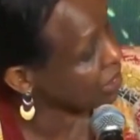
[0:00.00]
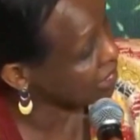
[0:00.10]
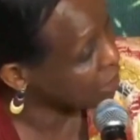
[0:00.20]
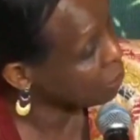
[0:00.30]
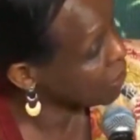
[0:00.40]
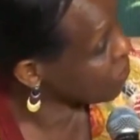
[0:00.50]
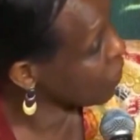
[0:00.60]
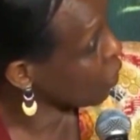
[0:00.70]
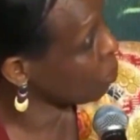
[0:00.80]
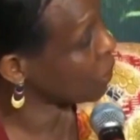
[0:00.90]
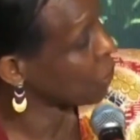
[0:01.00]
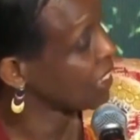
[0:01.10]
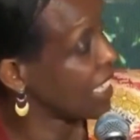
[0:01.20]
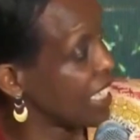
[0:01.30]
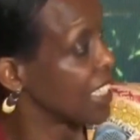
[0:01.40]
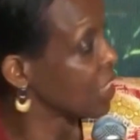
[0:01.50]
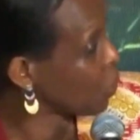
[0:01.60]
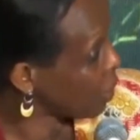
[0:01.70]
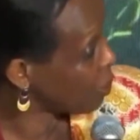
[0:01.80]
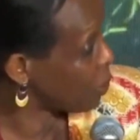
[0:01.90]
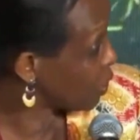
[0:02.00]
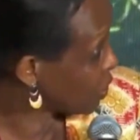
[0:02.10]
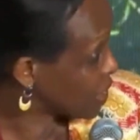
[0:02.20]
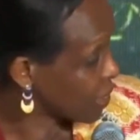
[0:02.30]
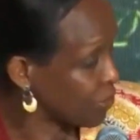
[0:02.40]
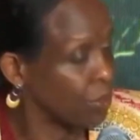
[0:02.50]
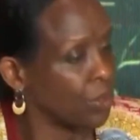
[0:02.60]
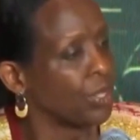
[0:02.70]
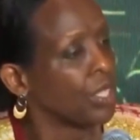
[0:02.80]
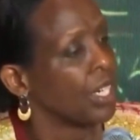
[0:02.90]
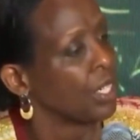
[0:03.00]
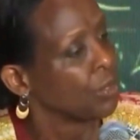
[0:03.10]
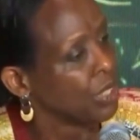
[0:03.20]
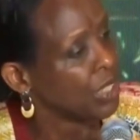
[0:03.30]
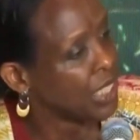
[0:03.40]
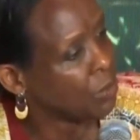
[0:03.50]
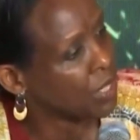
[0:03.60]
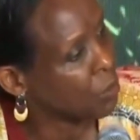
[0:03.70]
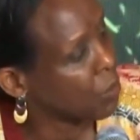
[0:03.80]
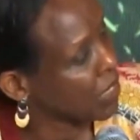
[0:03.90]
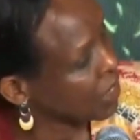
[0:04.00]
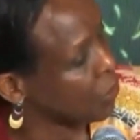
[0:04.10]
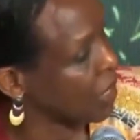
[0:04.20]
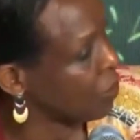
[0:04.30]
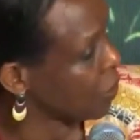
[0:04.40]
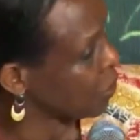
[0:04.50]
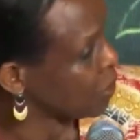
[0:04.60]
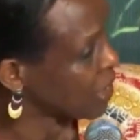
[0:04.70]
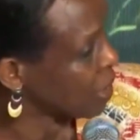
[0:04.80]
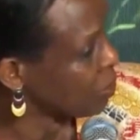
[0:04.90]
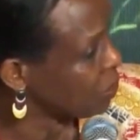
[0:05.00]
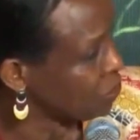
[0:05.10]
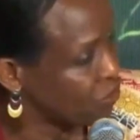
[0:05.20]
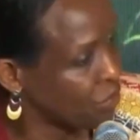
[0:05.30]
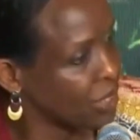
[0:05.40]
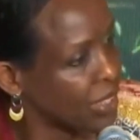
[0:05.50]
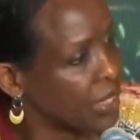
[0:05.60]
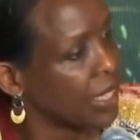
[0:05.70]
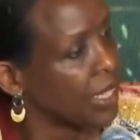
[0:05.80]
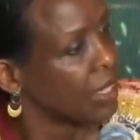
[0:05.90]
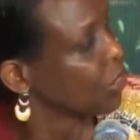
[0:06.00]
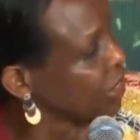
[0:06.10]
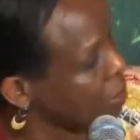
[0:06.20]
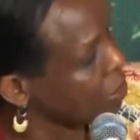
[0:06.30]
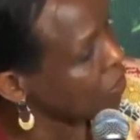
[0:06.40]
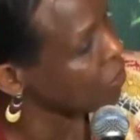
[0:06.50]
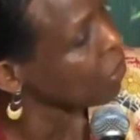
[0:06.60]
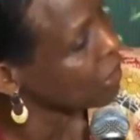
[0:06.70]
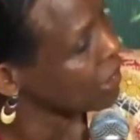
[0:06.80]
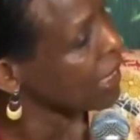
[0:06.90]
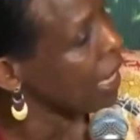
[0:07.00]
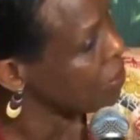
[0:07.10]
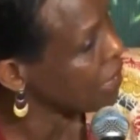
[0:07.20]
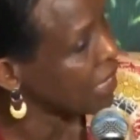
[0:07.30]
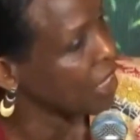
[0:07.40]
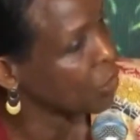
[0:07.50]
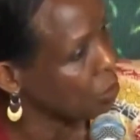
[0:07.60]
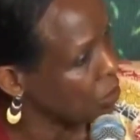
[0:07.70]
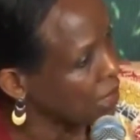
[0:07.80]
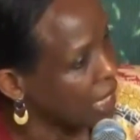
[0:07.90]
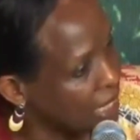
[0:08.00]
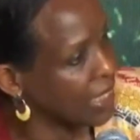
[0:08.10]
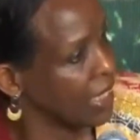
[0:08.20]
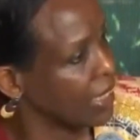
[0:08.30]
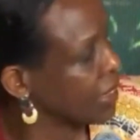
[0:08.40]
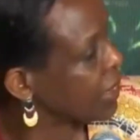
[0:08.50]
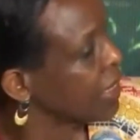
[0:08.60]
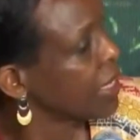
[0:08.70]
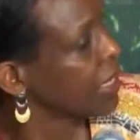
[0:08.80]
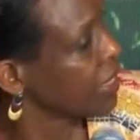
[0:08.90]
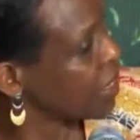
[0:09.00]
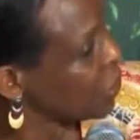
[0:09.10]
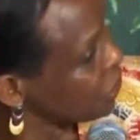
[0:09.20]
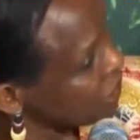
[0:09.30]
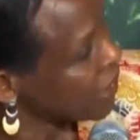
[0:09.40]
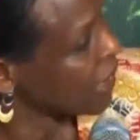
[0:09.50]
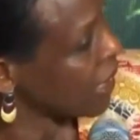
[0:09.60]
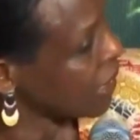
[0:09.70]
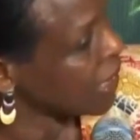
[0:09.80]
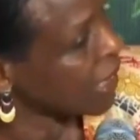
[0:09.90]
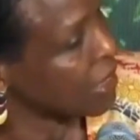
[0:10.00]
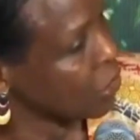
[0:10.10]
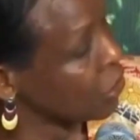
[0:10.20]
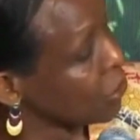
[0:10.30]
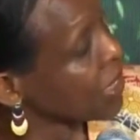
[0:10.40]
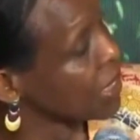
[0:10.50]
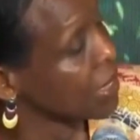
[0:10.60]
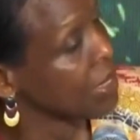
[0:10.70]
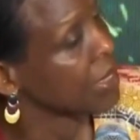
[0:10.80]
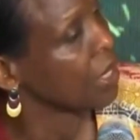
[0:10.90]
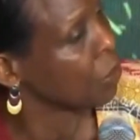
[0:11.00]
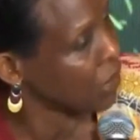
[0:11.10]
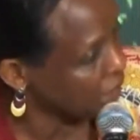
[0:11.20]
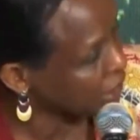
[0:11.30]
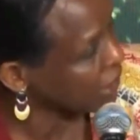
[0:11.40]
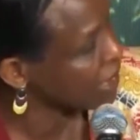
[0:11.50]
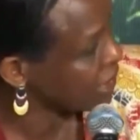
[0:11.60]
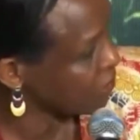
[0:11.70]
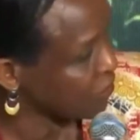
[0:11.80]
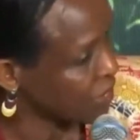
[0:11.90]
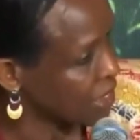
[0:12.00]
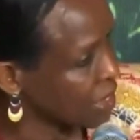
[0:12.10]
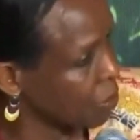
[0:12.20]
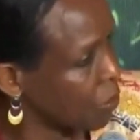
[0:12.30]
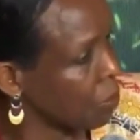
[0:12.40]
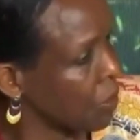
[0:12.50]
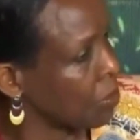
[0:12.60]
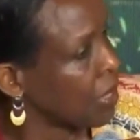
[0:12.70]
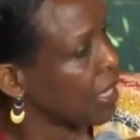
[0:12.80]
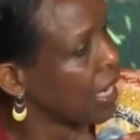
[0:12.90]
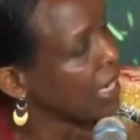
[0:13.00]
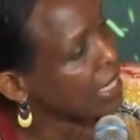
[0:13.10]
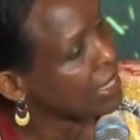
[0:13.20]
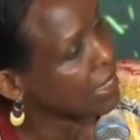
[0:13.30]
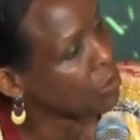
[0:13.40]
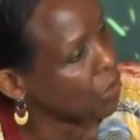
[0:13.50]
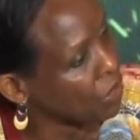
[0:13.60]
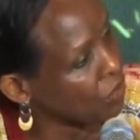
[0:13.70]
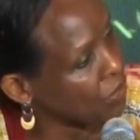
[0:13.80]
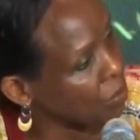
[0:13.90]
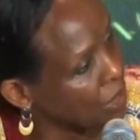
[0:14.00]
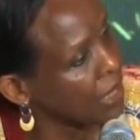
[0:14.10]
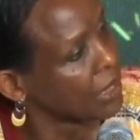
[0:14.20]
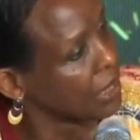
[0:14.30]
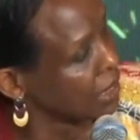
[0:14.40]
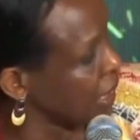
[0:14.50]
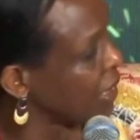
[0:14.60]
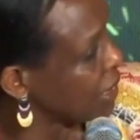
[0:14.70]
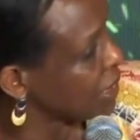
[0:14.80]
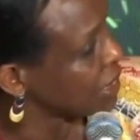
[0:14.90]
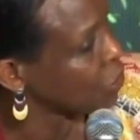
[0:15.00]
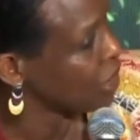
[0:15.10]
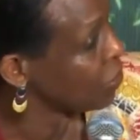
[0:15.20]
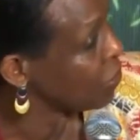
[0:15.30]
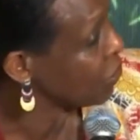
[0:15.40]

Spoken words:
deal with environmental challenges while producing food, to deal with waste while producing food. Some of those are beginning to be areas that critically can ensure that we actually start fixing the problem. I guess one of the biggest challenges that we have